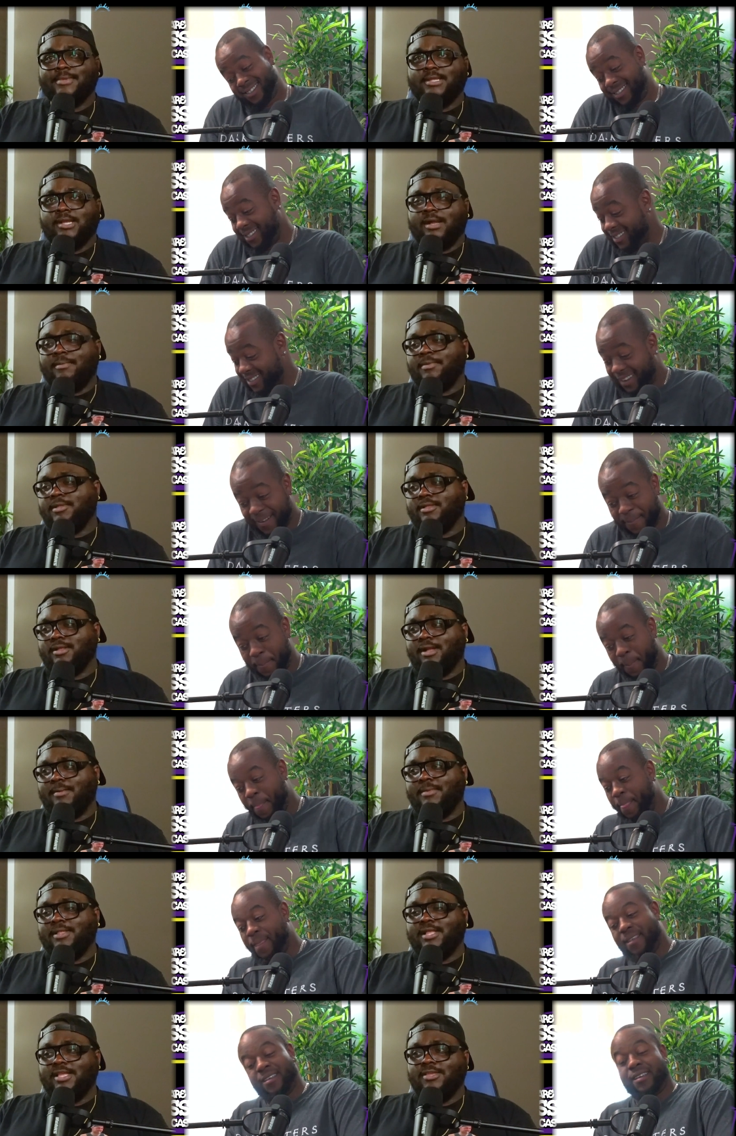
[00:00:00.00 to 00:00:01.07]
Speaker 1: I'm gonna I'm
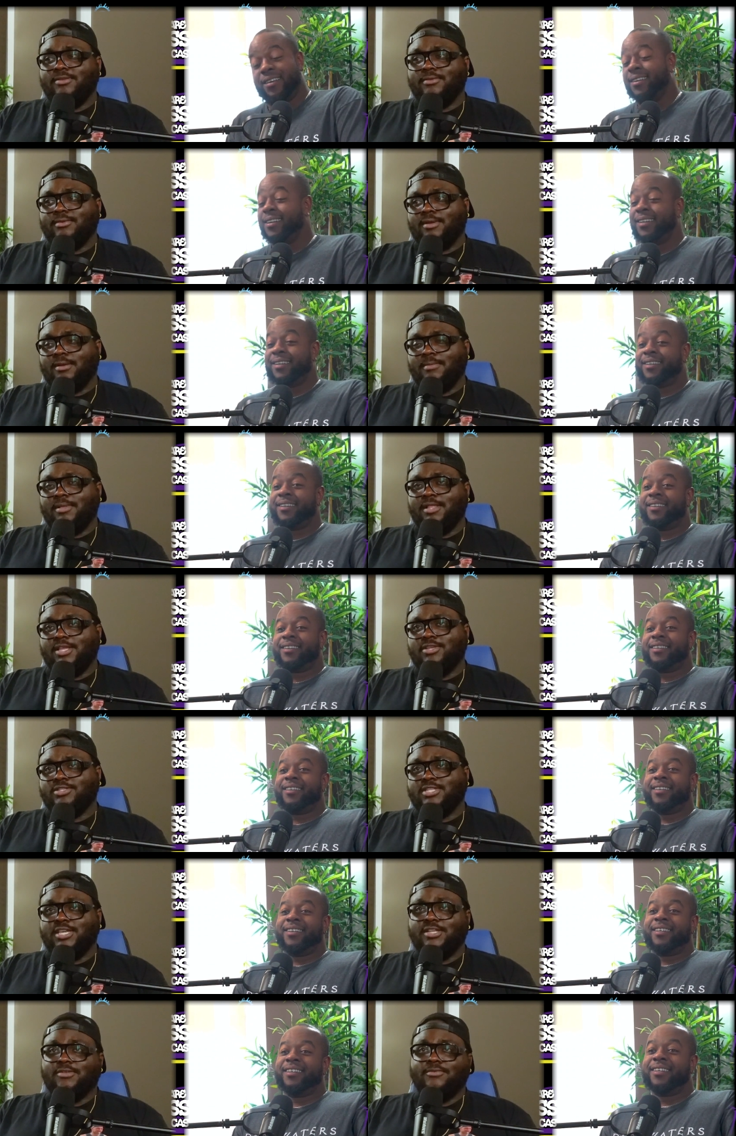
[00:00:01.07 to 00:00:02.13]
gonna let you I'm gonna let you
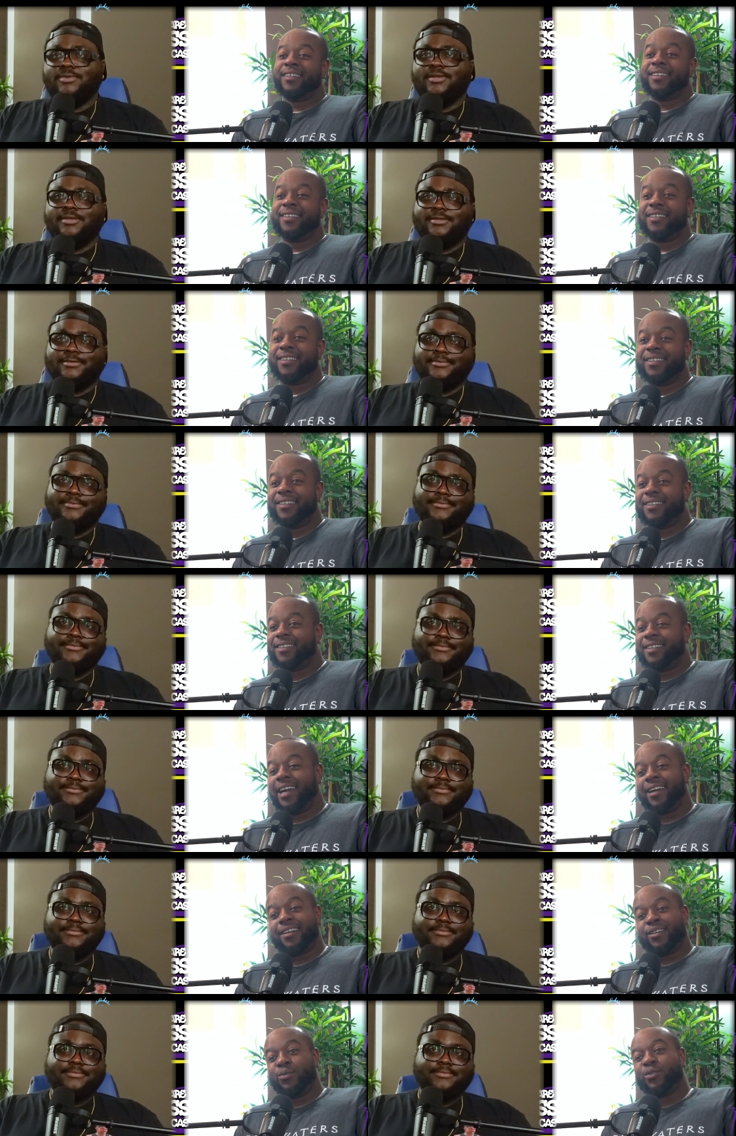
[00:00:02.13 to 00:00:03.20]
take the wheel.
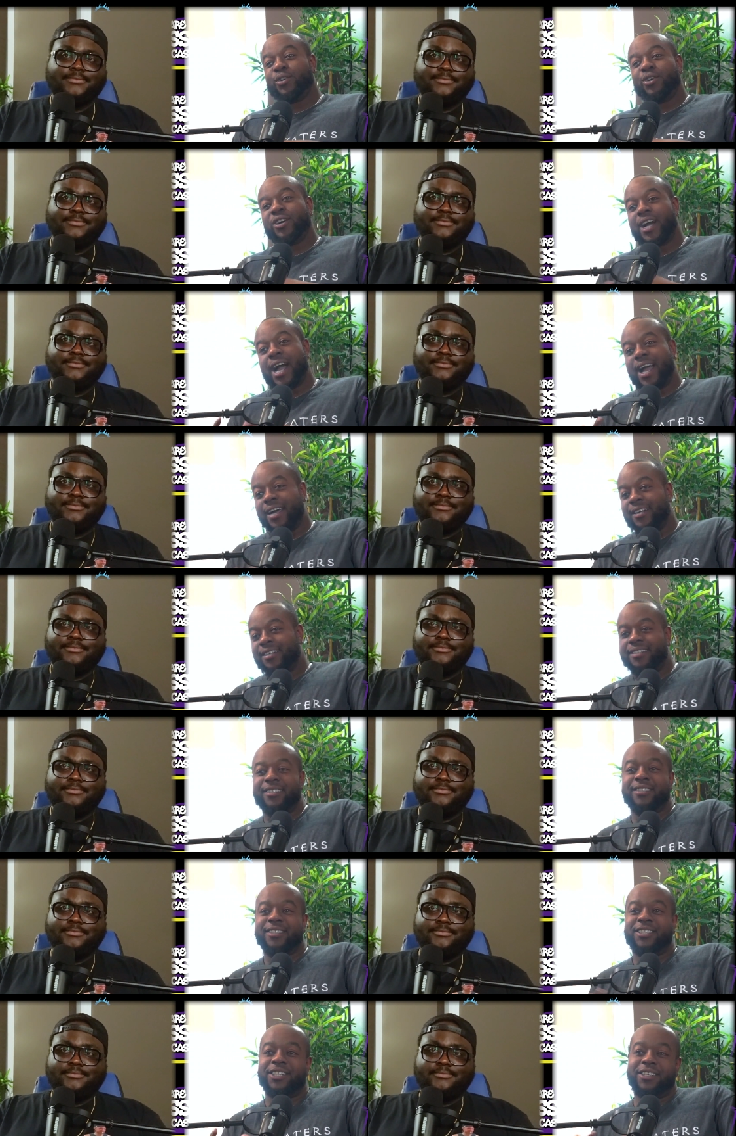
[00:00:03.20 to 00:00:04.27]
Speaker 2: Yeah, you want to go Guyana,
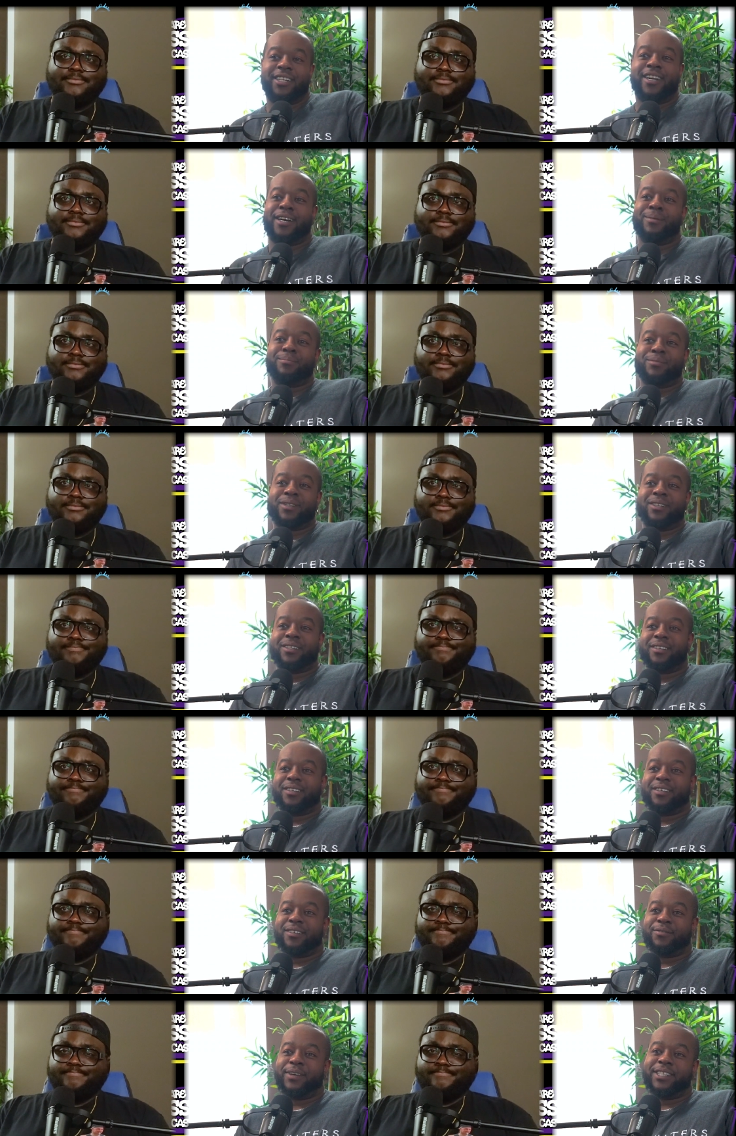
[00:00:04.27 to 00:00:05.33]
Suriname,
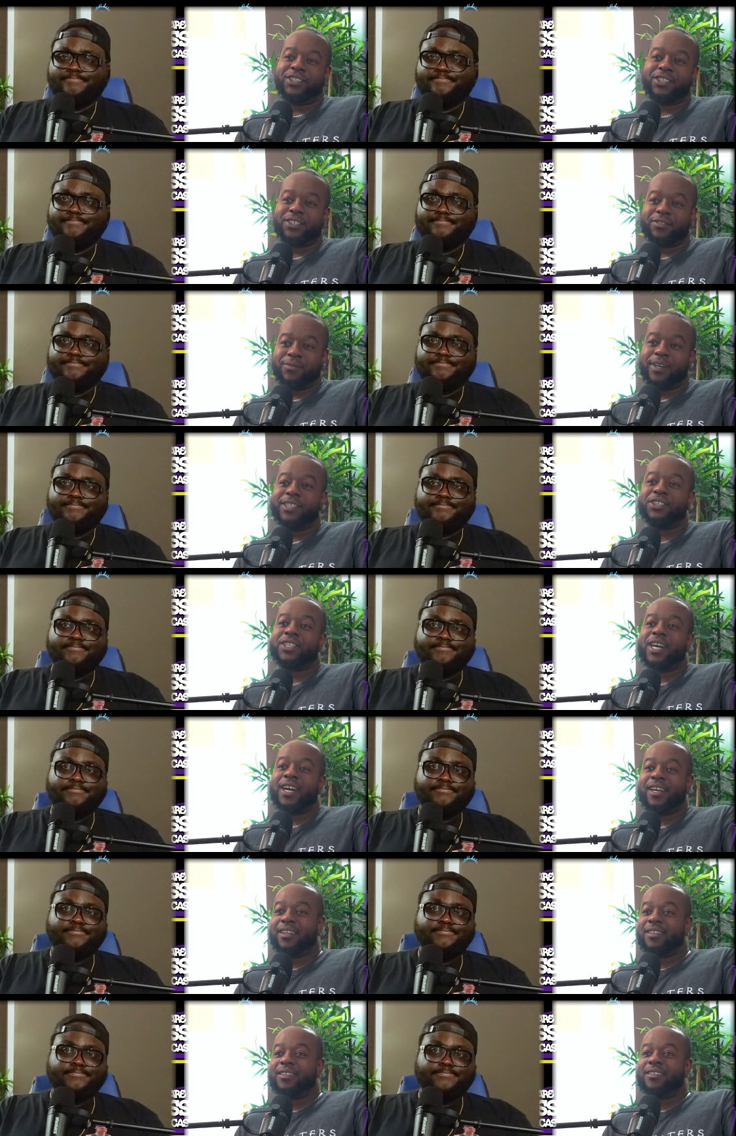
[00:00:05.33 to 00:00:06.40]
French French
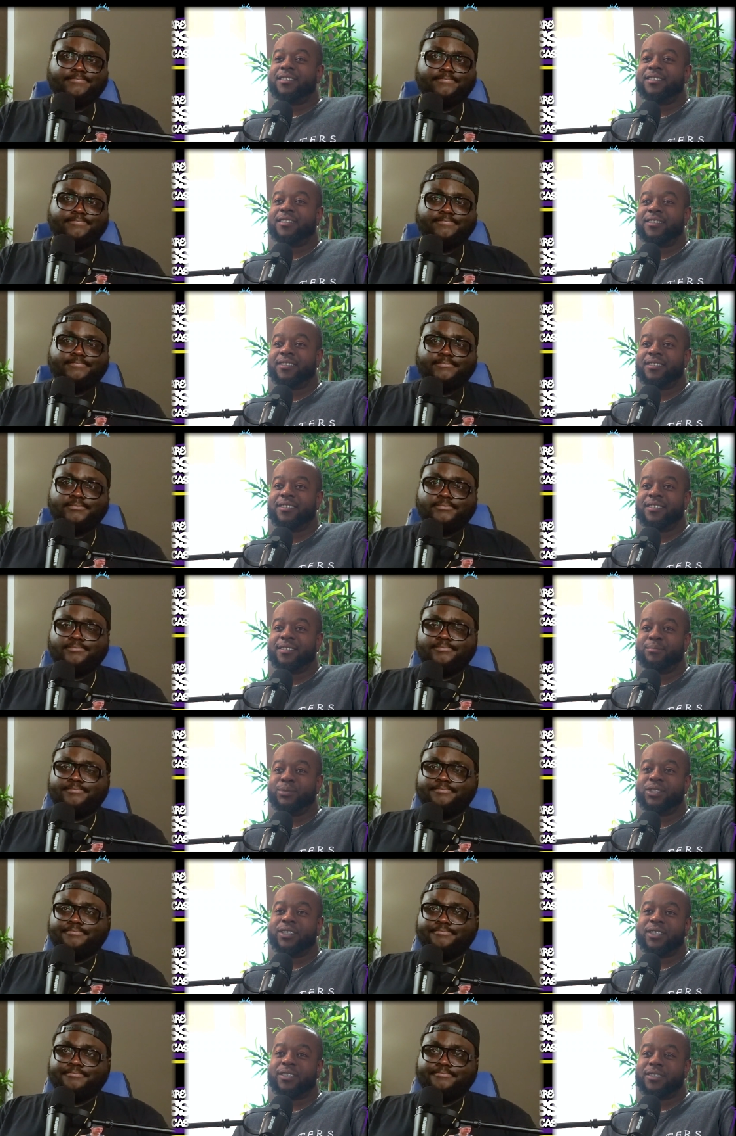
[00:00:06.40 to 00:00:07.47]
Guiana,
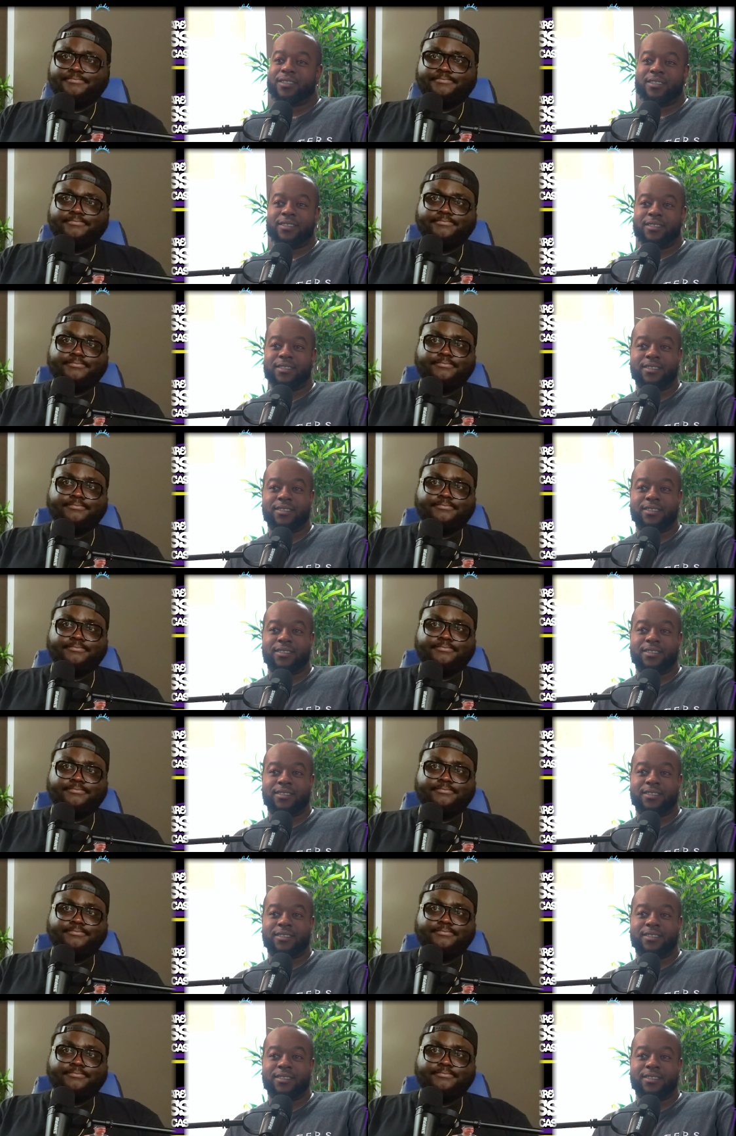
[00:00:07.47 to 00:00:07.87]
Brazil.